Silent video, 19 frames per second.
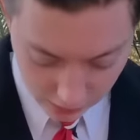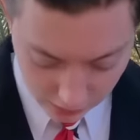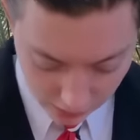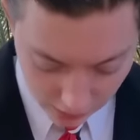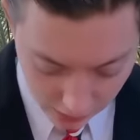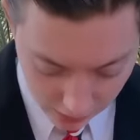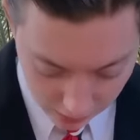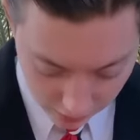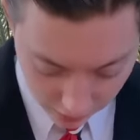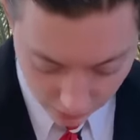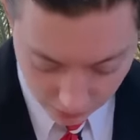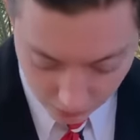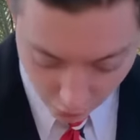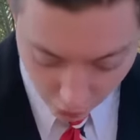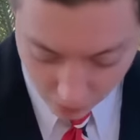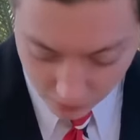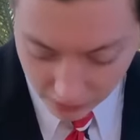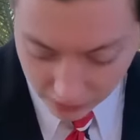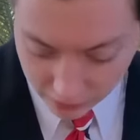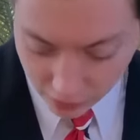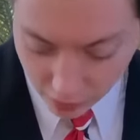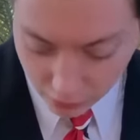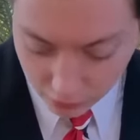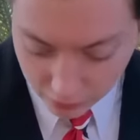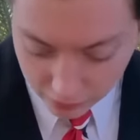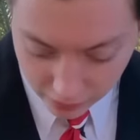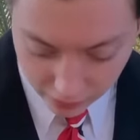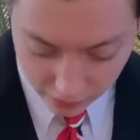Got it on my
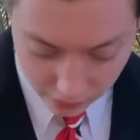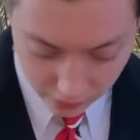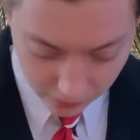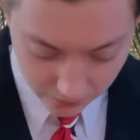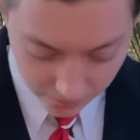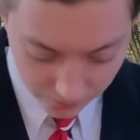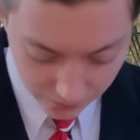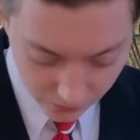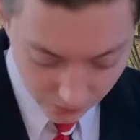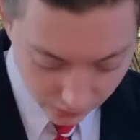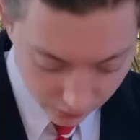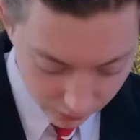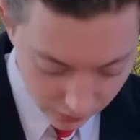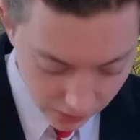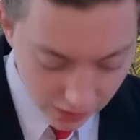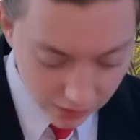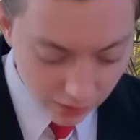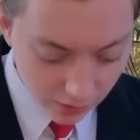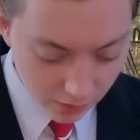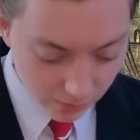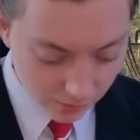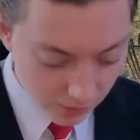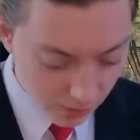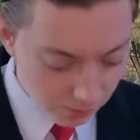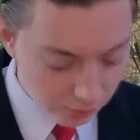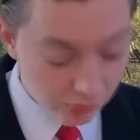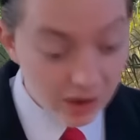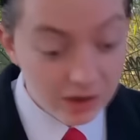coat. I got the,
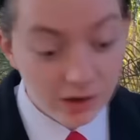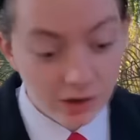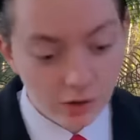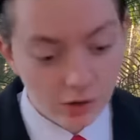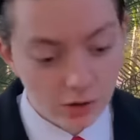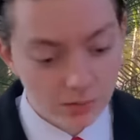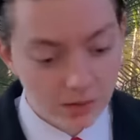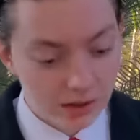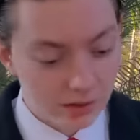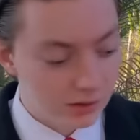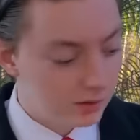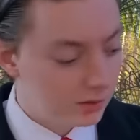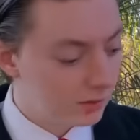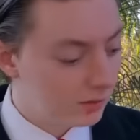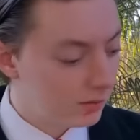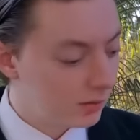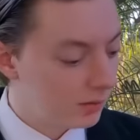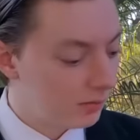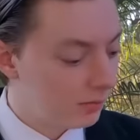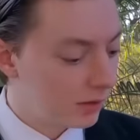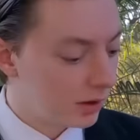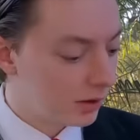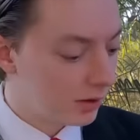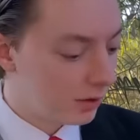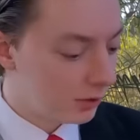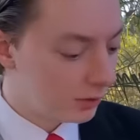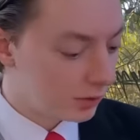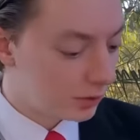the breading on my, my
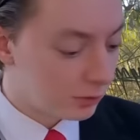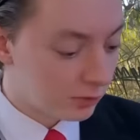coat.